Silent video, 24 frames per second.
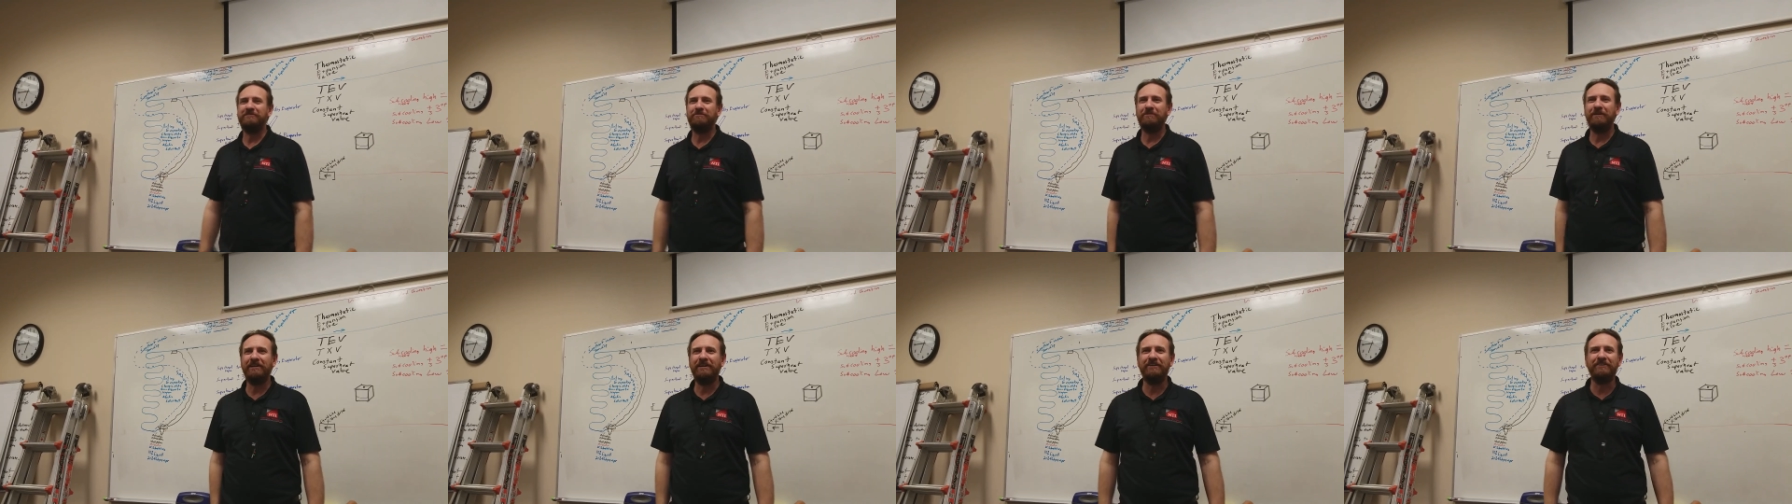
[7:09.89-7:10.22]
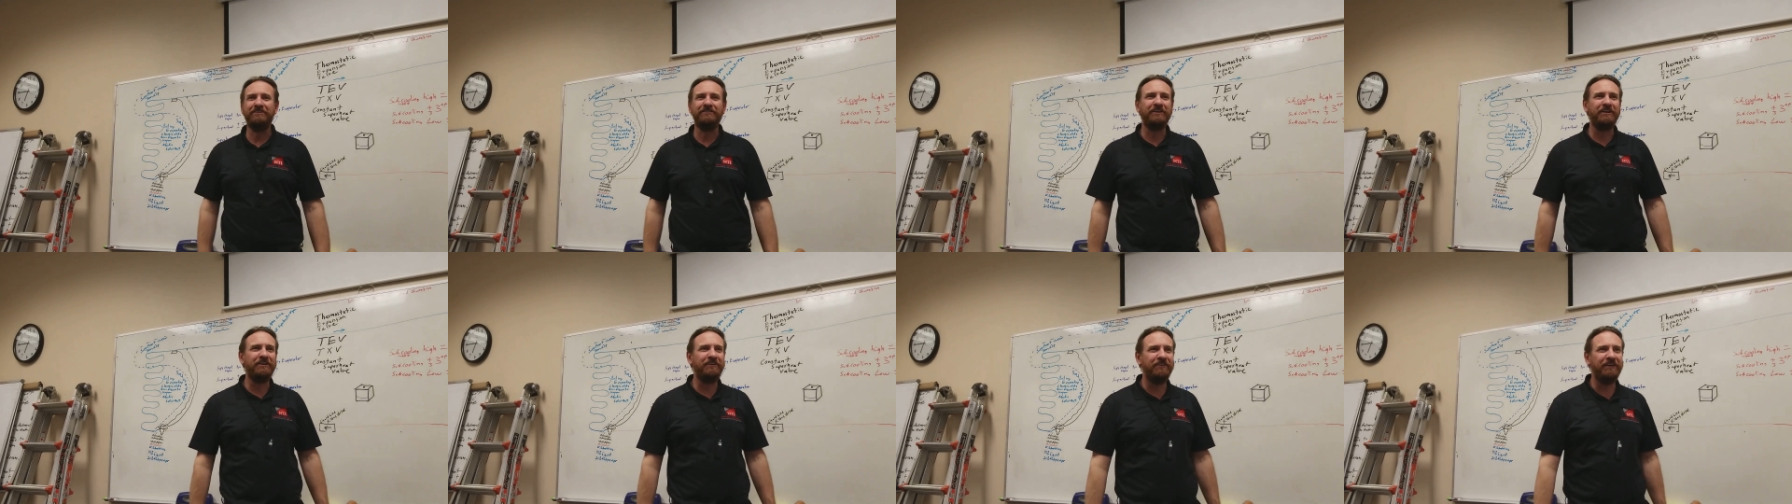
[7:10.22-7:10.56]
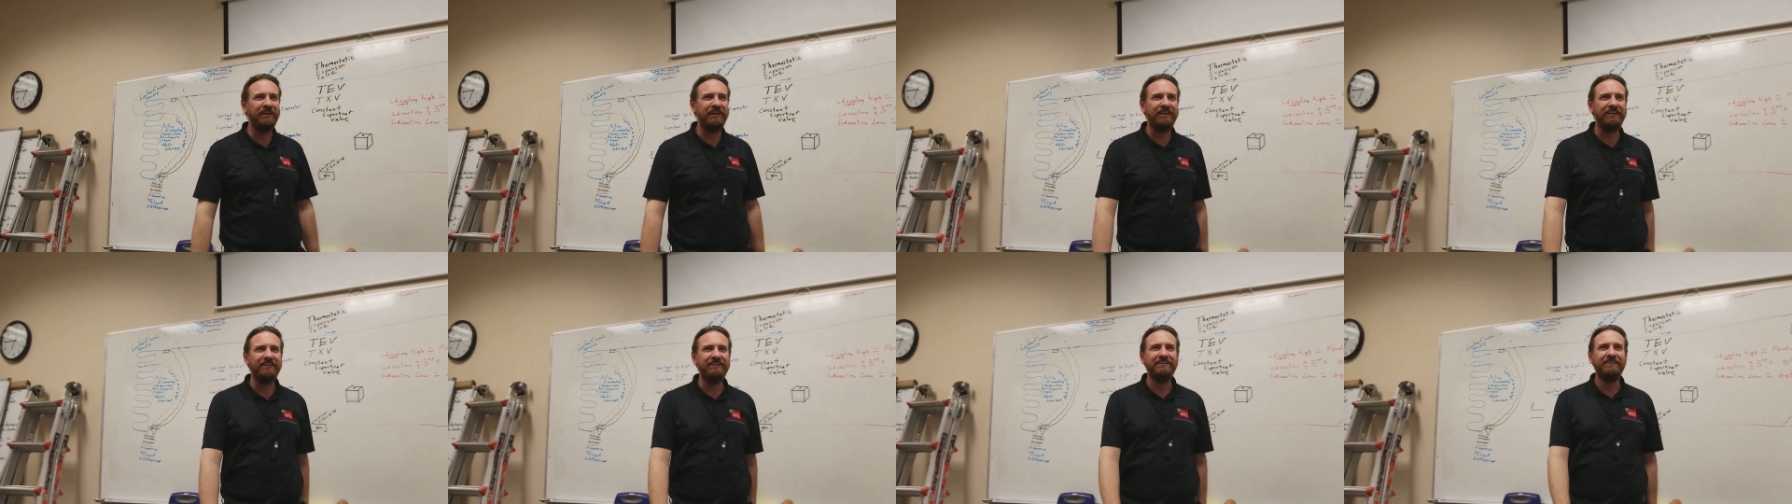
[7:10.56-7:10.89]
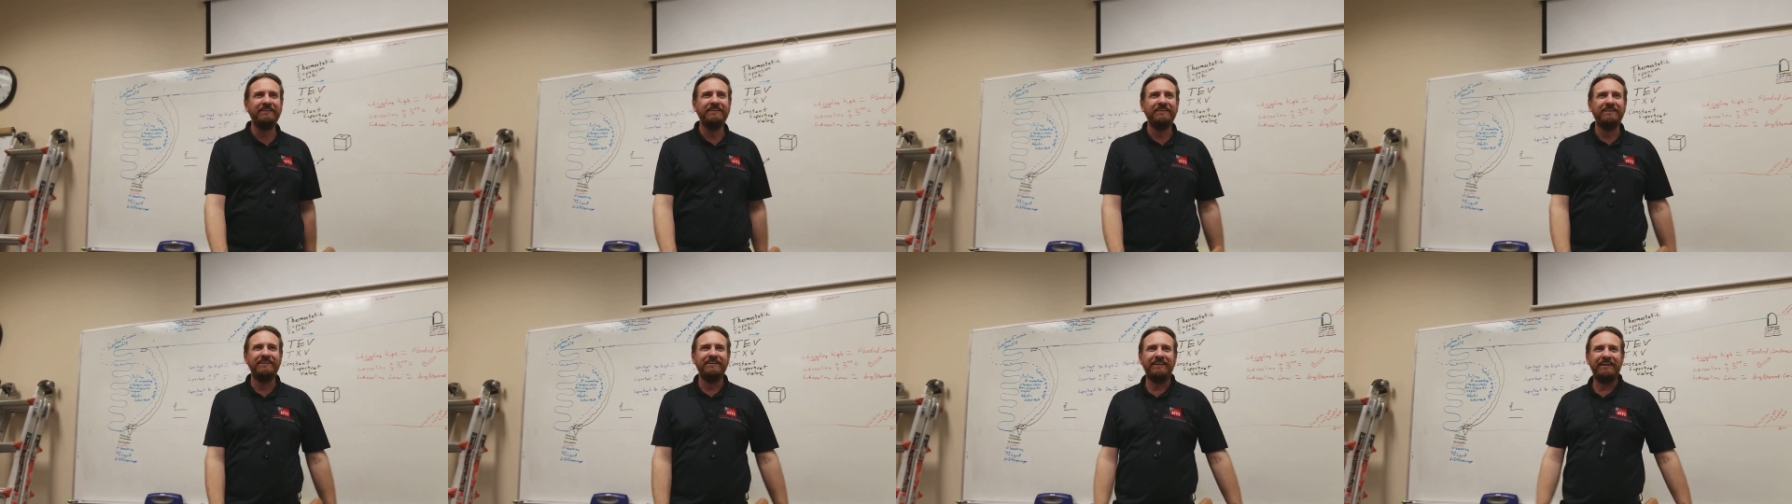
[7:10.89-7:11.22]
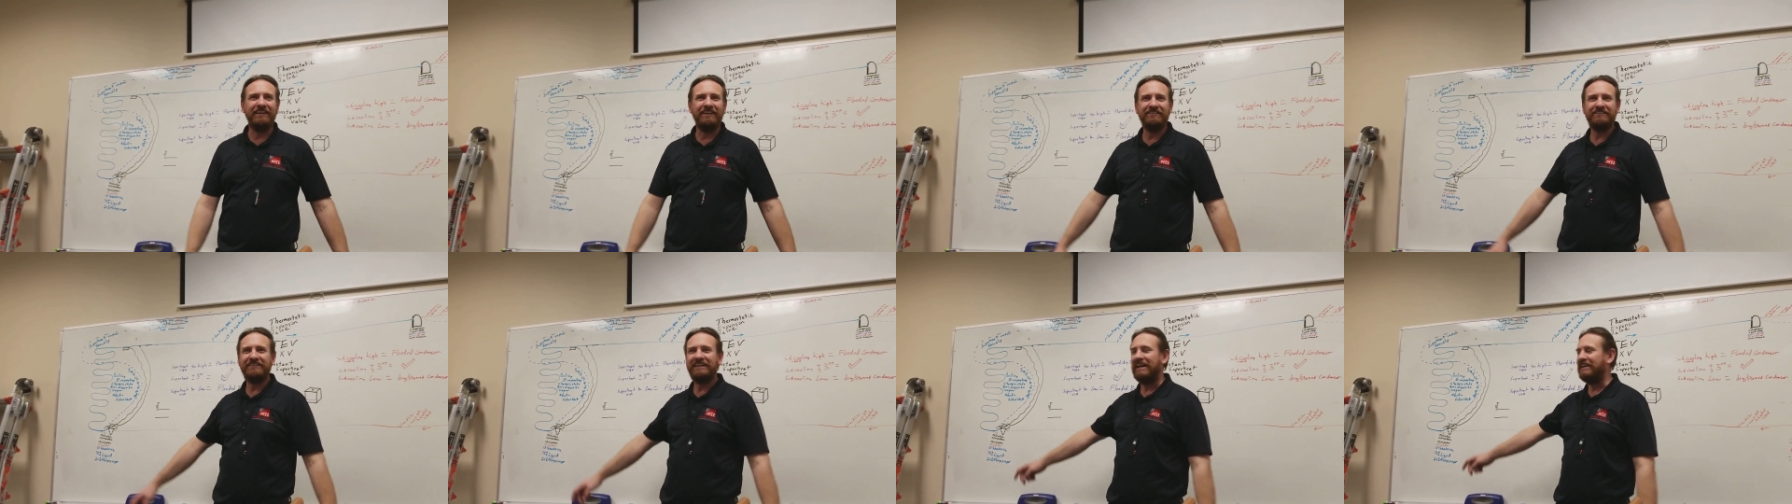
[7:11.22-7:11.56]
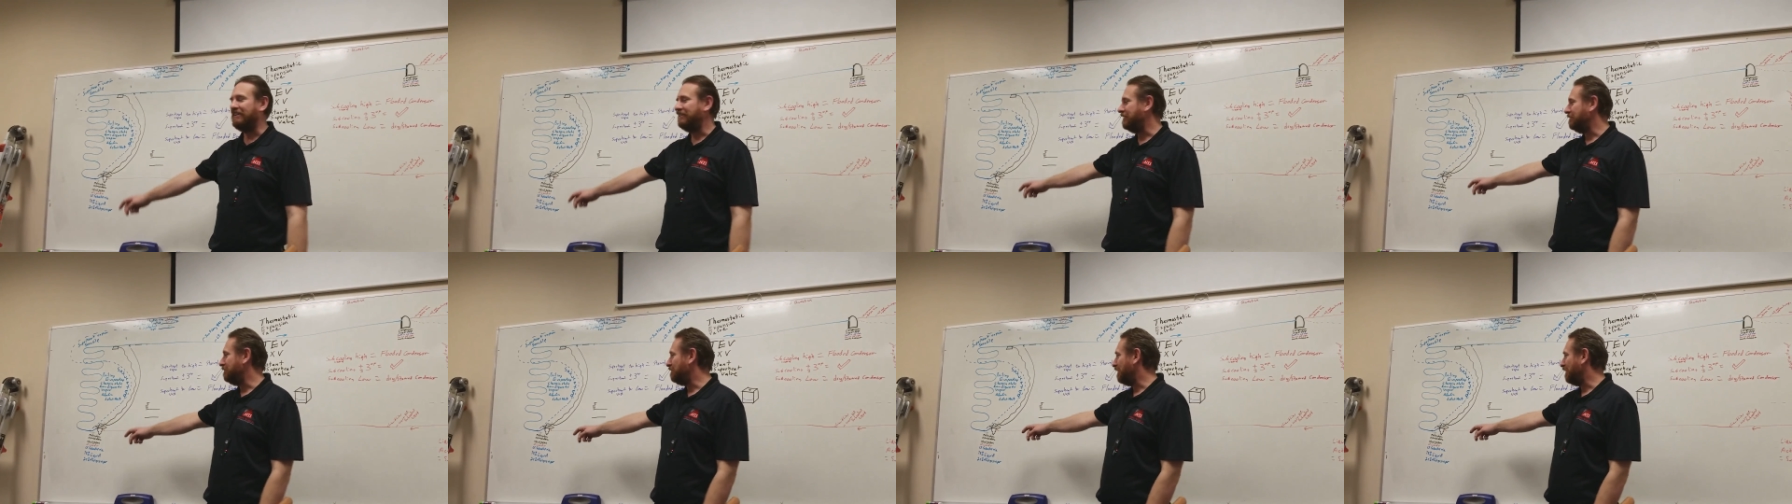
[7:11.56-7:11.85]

burritos, they go in. They just got done